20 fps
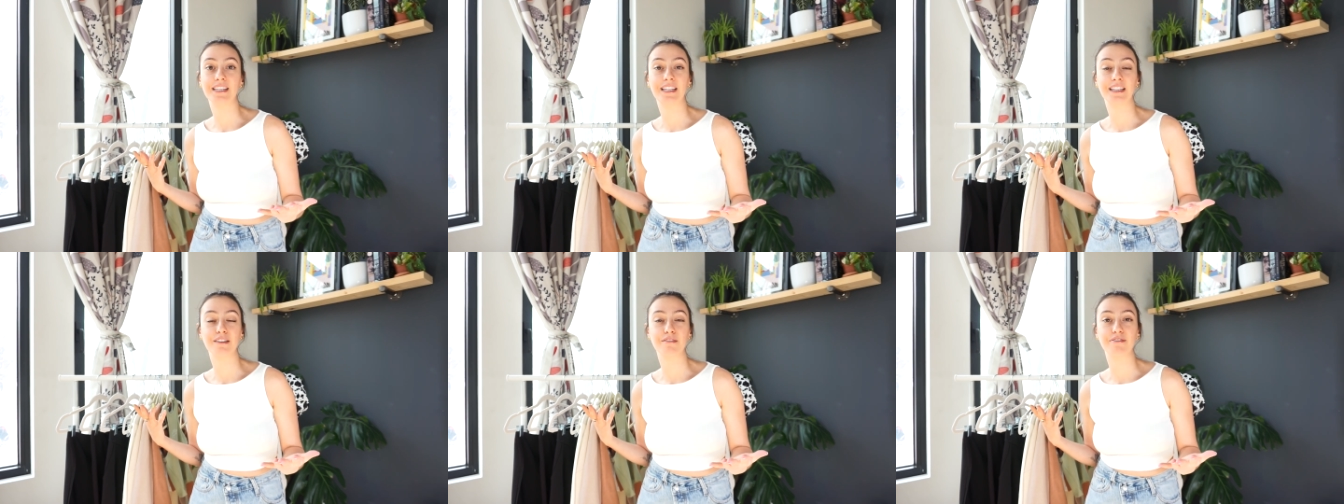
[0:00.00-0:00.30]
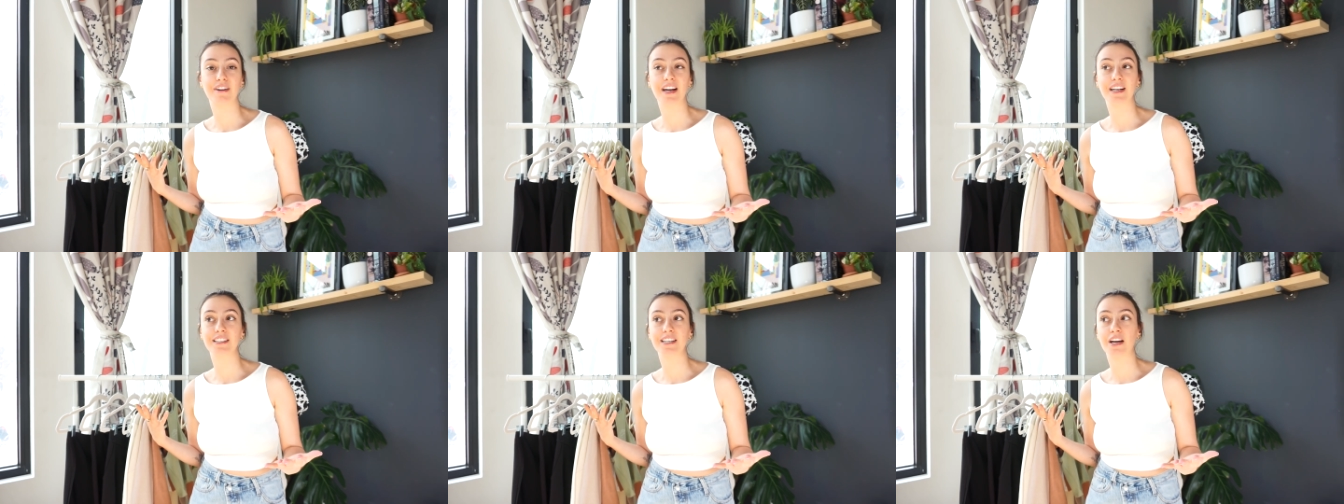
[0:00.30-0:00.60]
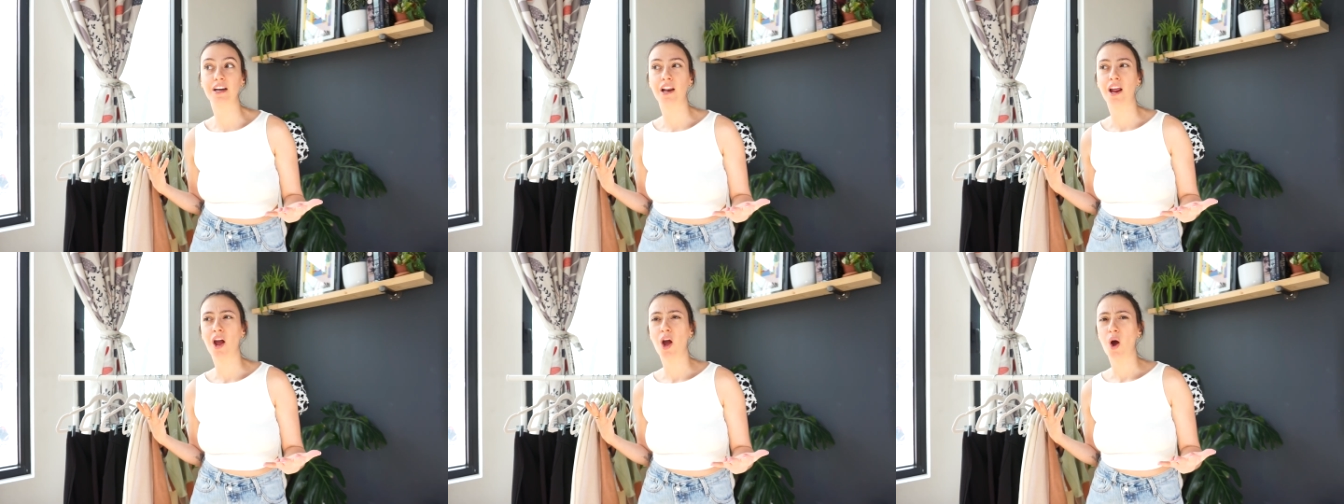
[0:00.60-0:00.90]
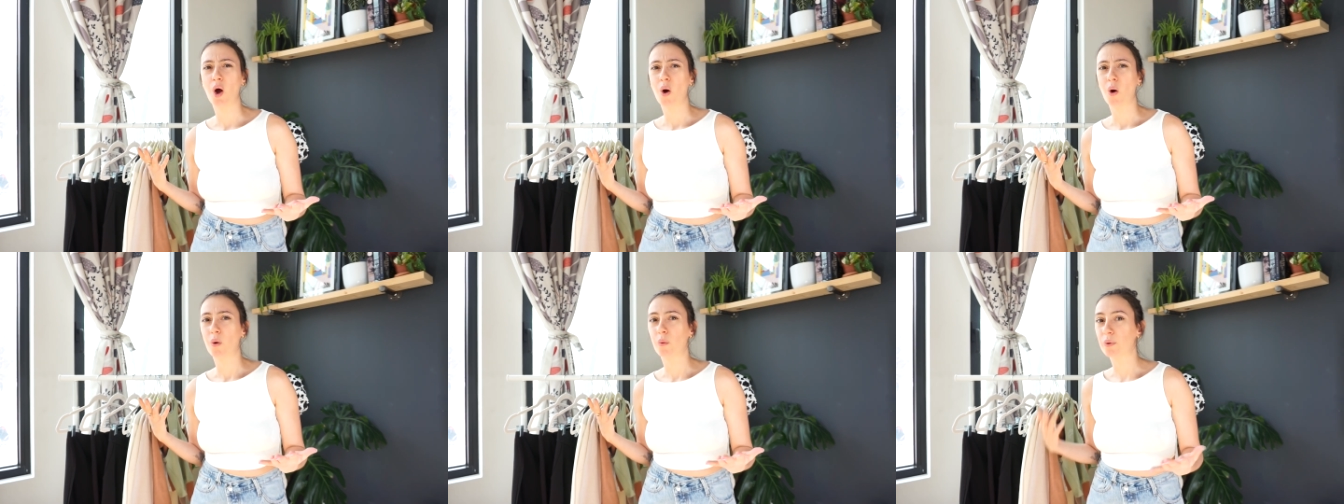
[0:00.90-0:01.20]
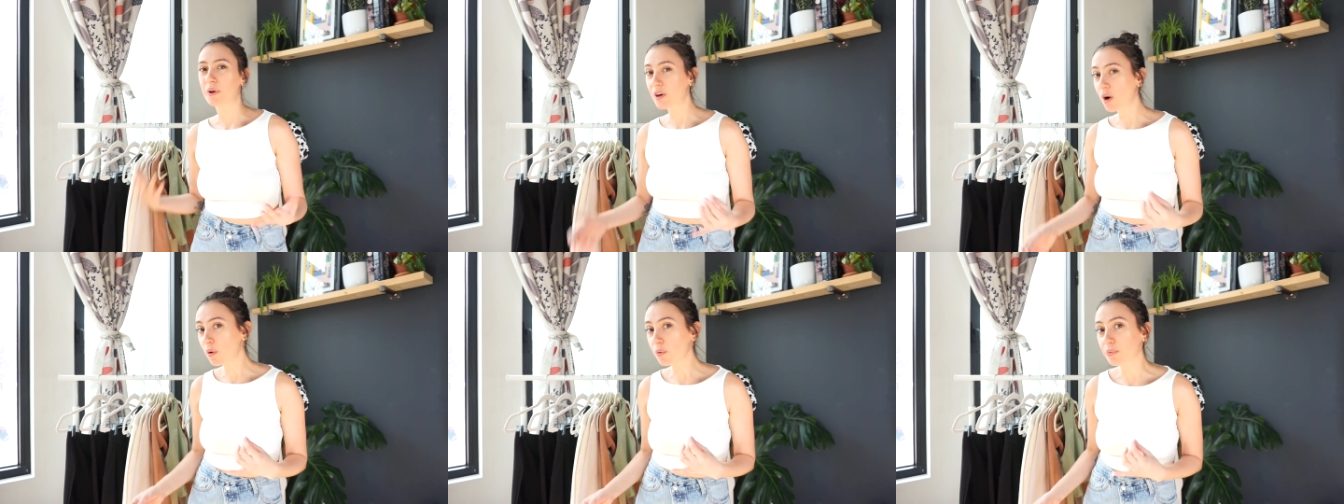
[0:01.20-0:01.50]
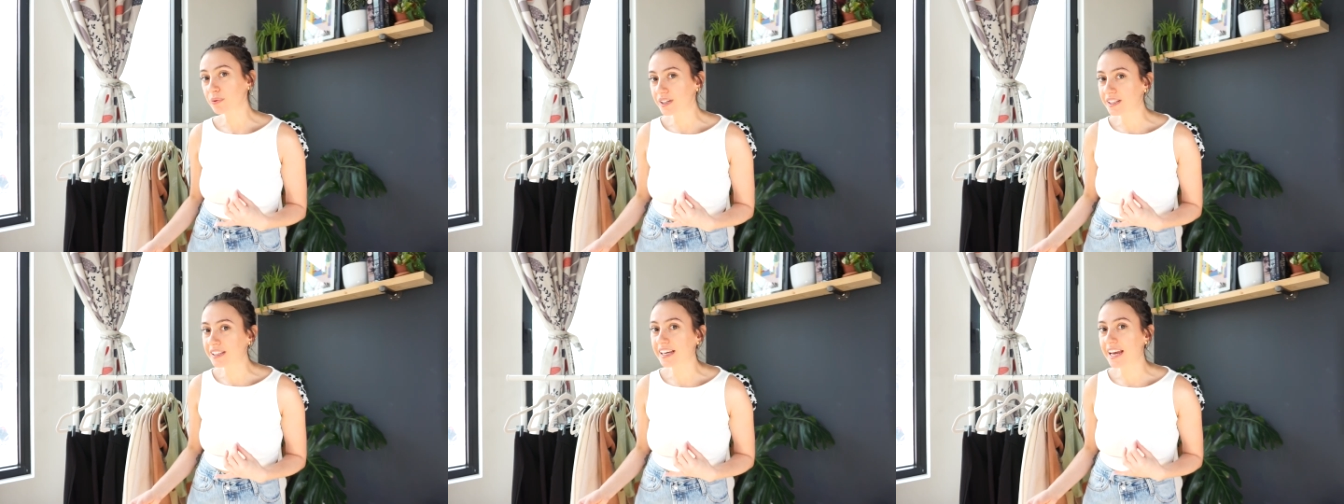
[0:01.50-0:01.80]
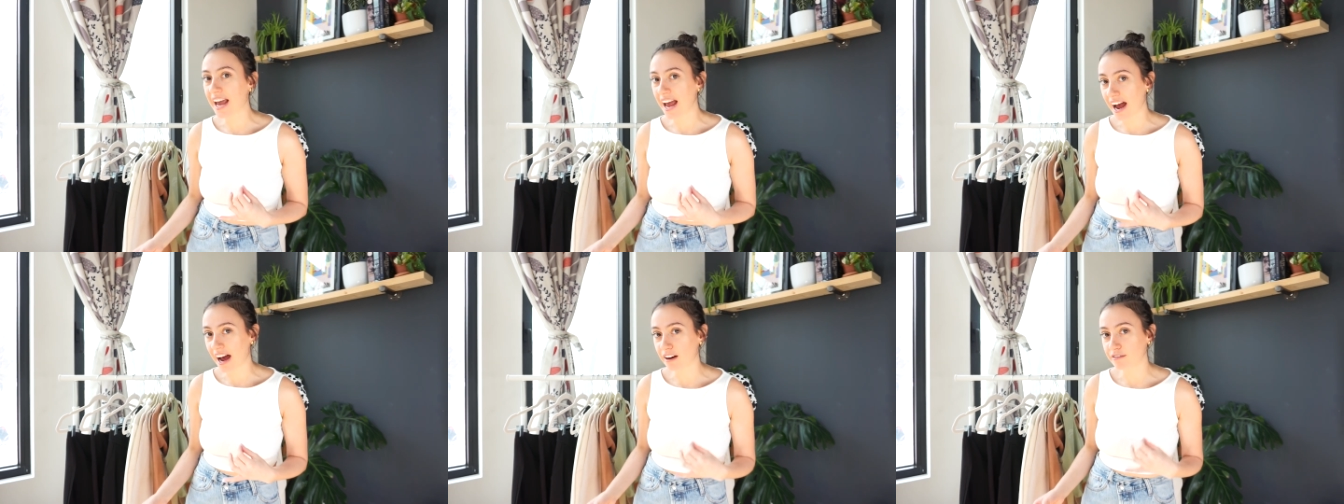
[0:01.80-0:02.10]
And the fact that we don't really
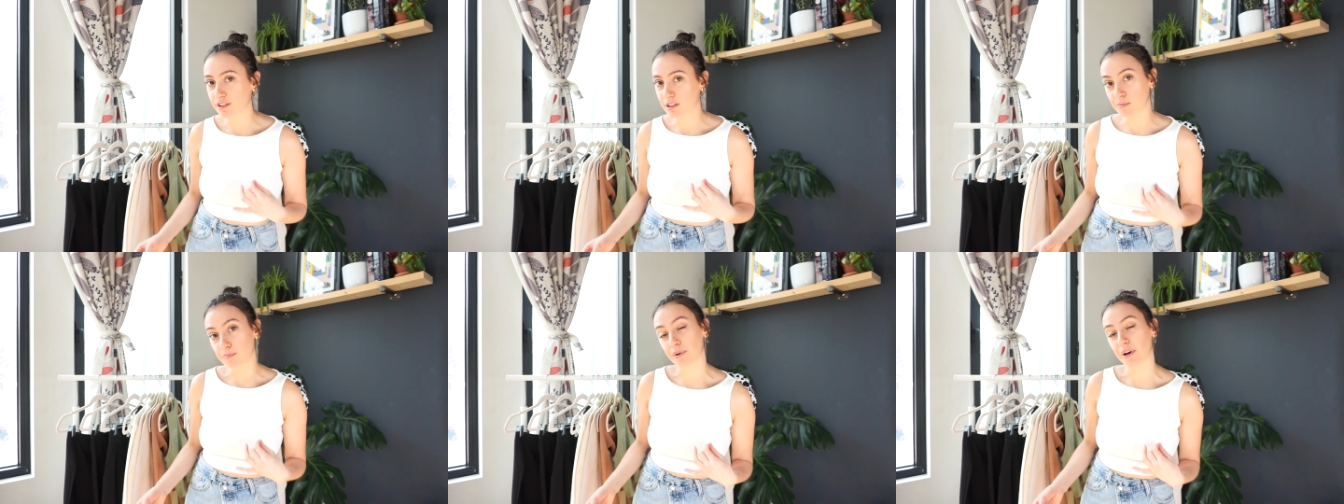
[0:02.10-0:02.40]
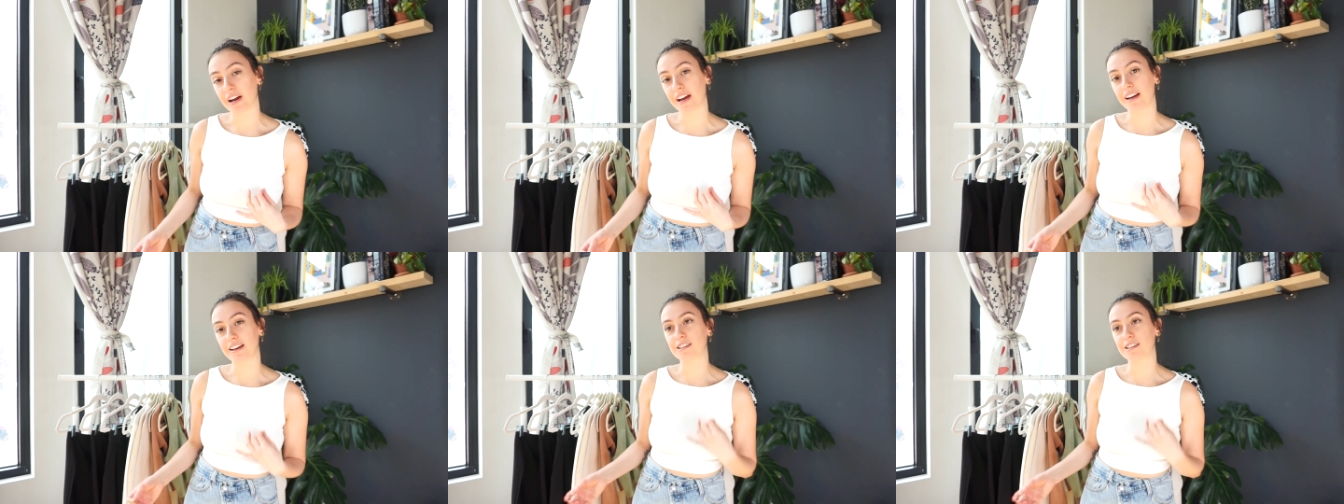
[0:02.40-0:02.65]
have spring.